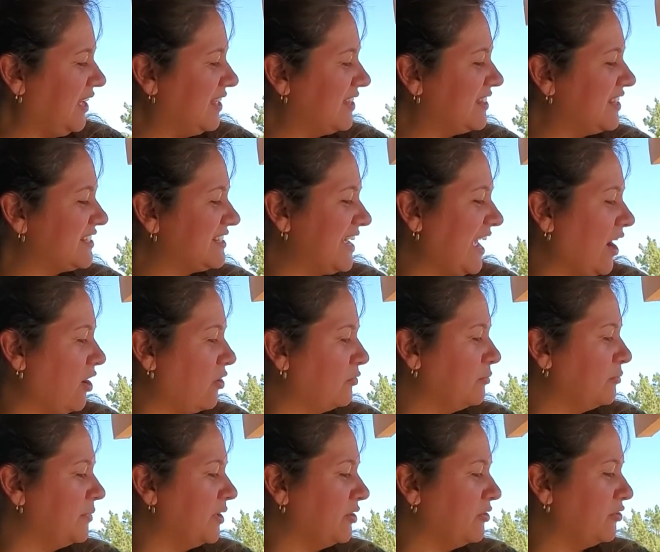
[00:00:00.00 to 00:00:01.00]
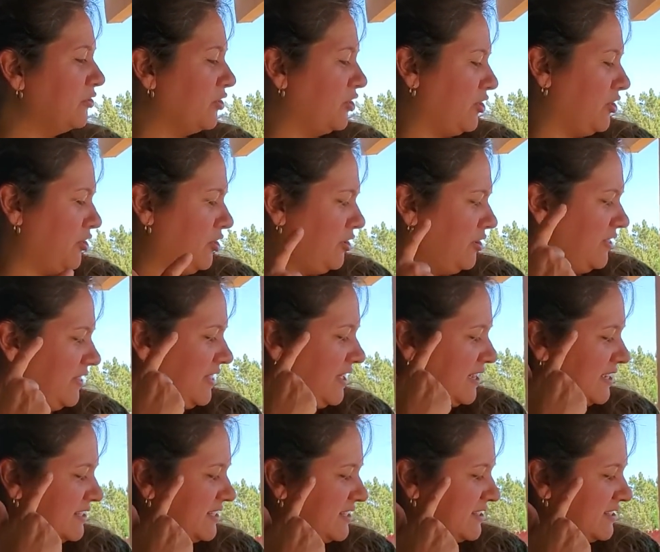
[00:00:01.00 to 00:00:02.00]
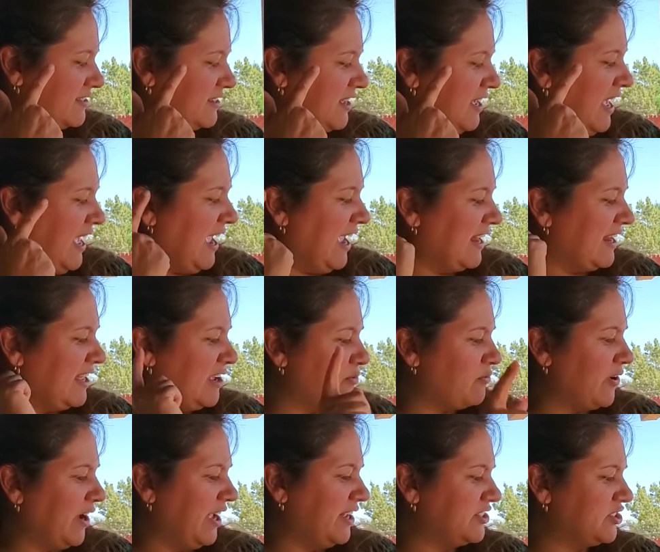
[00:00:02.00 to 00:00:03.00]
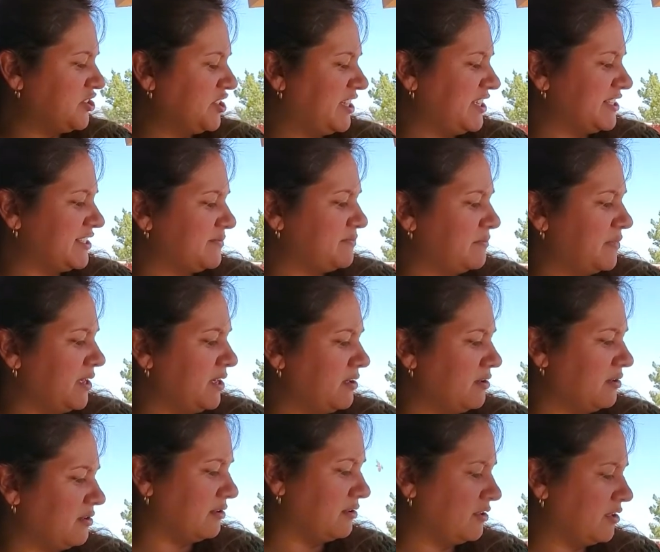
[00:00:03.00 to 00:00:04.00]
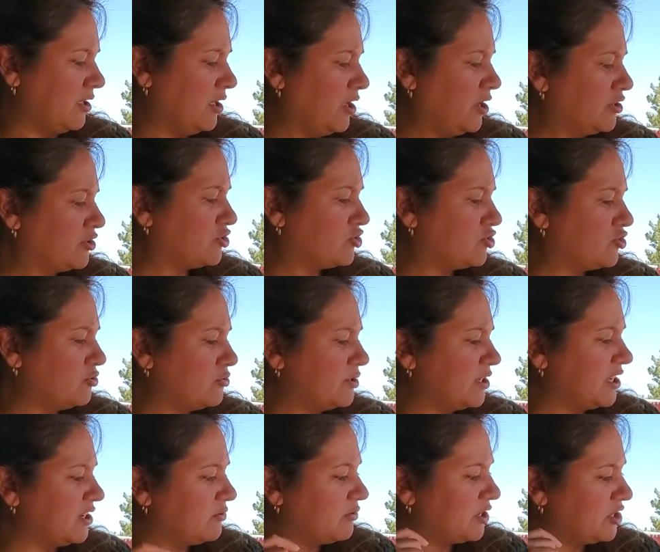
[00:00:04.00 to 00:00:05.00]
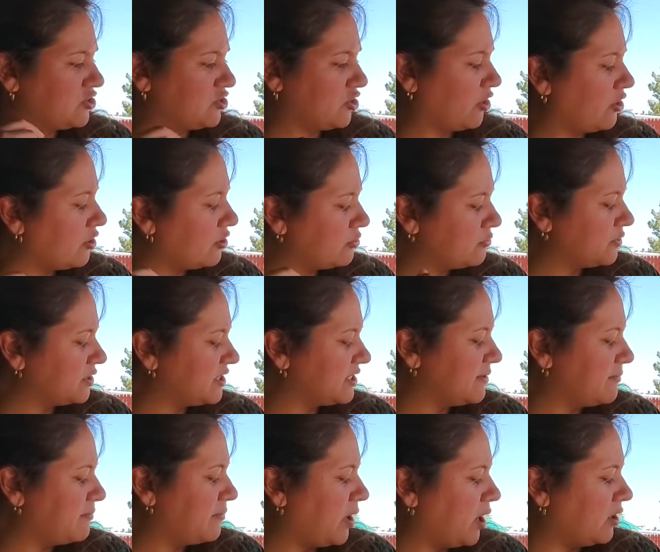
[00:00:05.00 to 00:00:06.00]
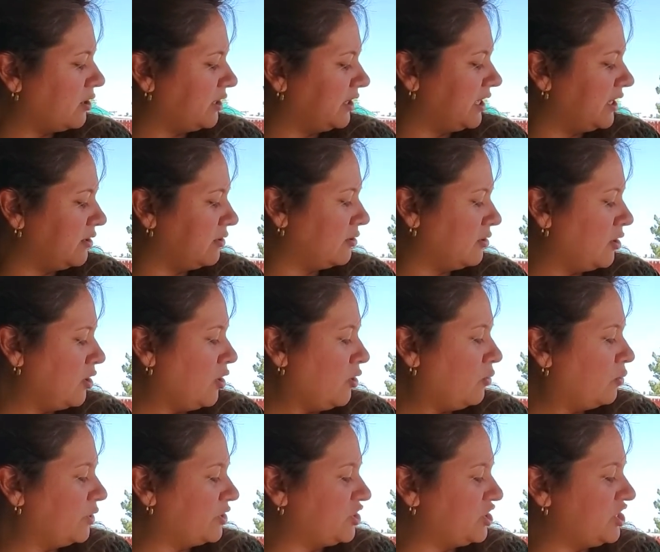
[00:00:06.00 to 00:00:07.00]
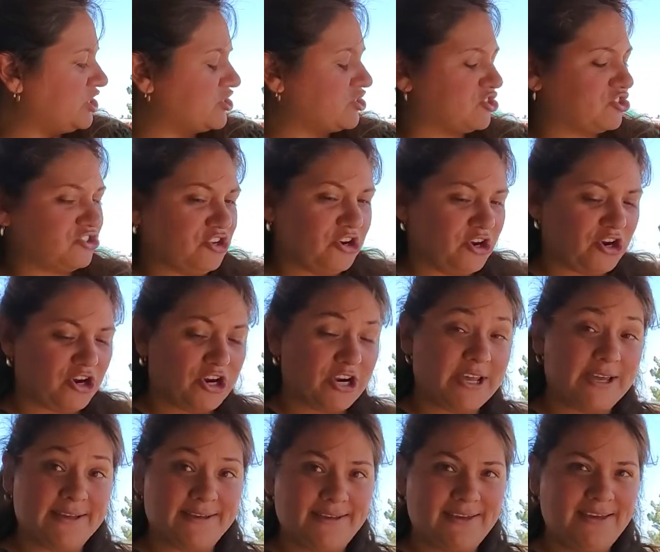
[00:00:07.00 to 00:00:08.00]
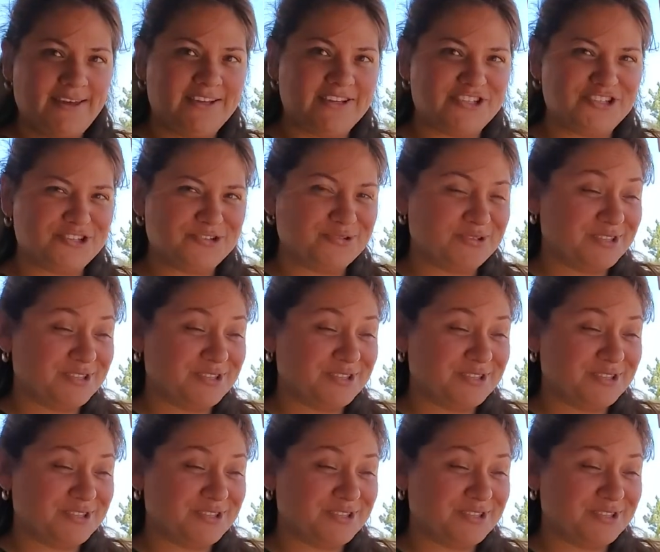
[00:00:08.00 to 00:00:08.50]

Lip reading: The town miller heard this, and he ran to his mill. Soon he returned with some barley, which he stirred into